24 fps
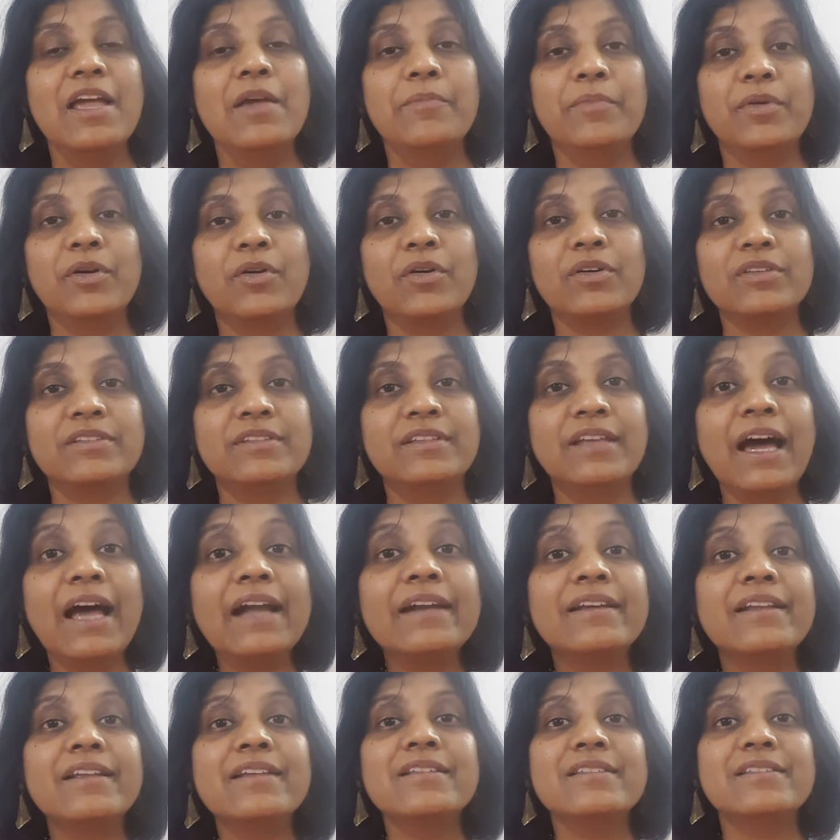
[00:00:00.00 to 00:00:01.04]
because
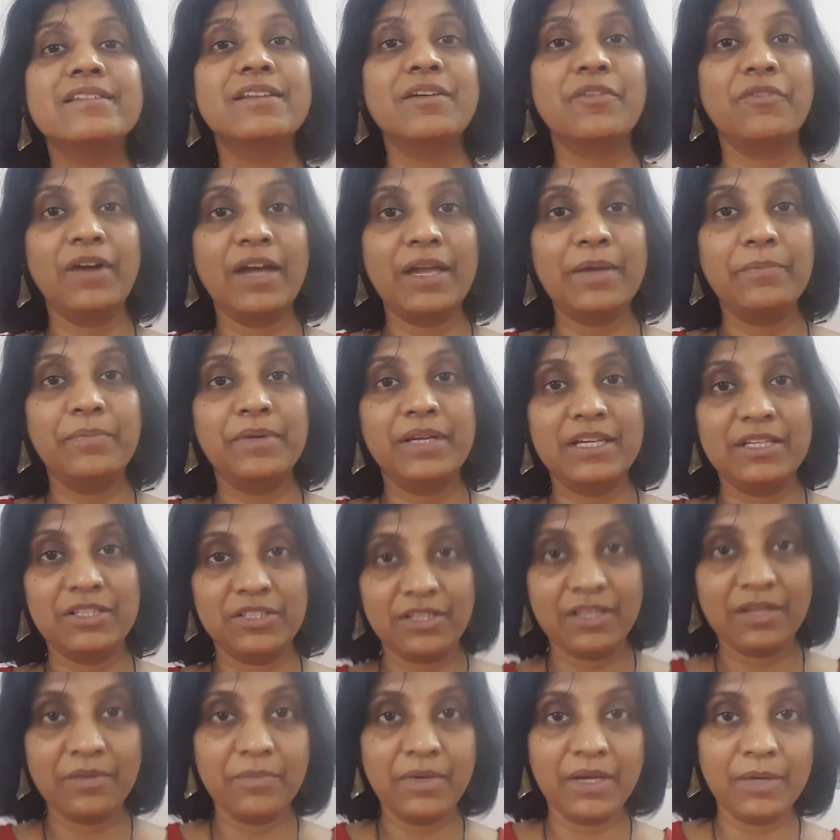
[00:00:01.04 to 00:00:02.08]
that is the
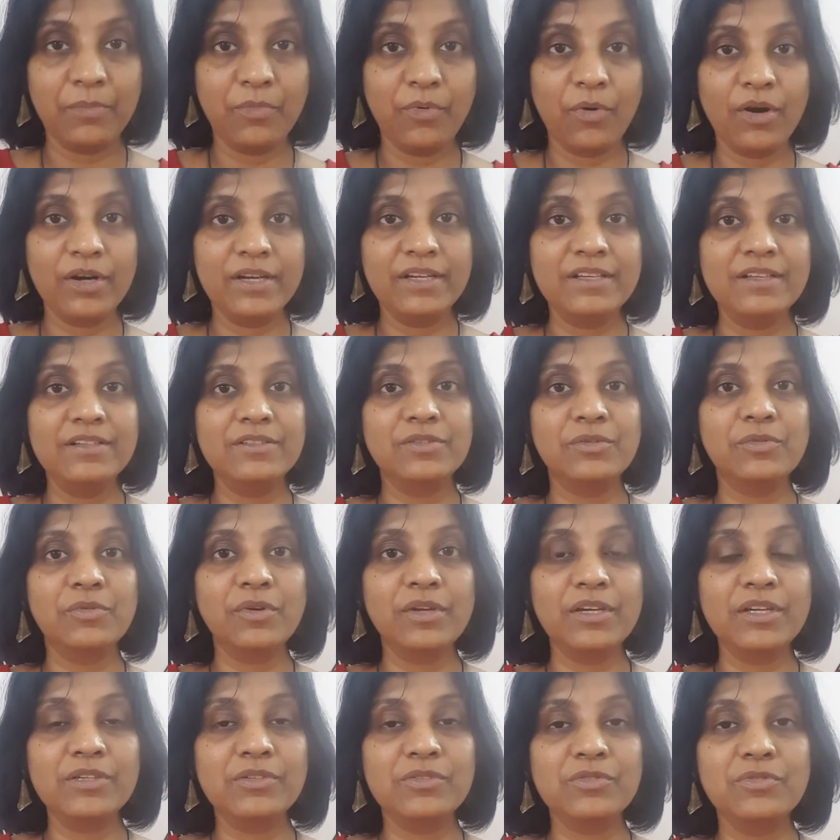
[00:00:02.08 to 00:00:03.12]
vibration my body is
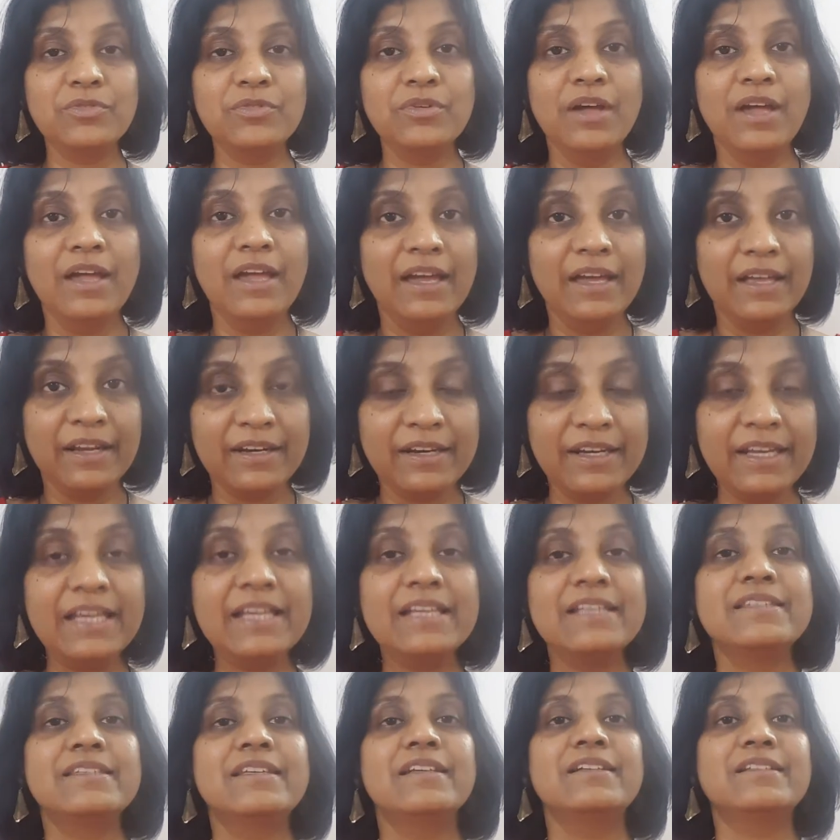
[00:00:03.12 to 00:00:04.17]
going to
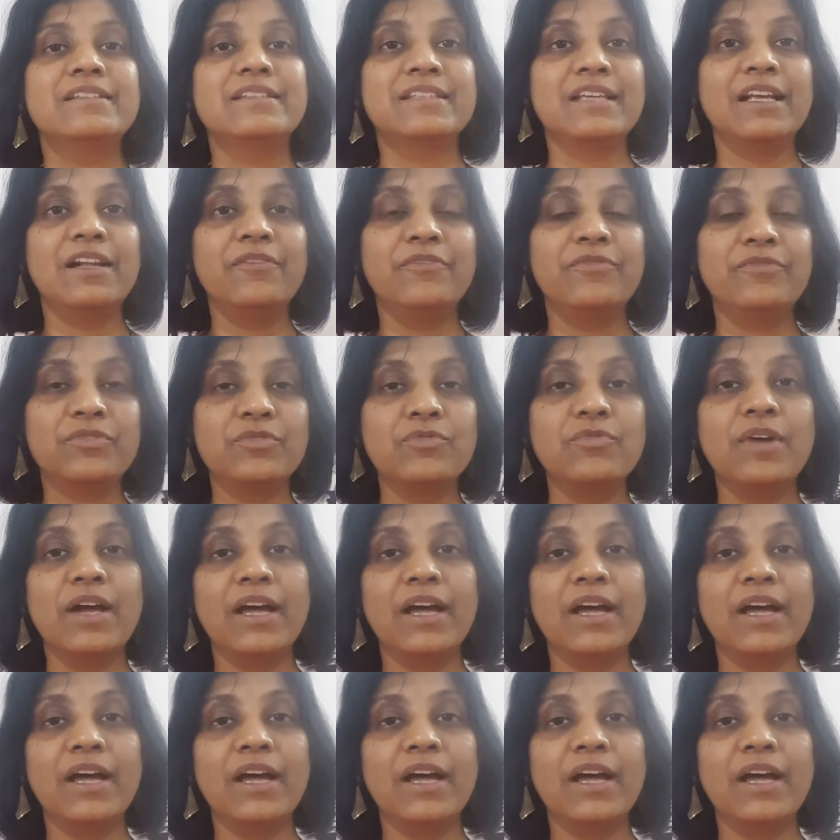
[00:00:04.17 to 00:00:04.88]
raise itself to.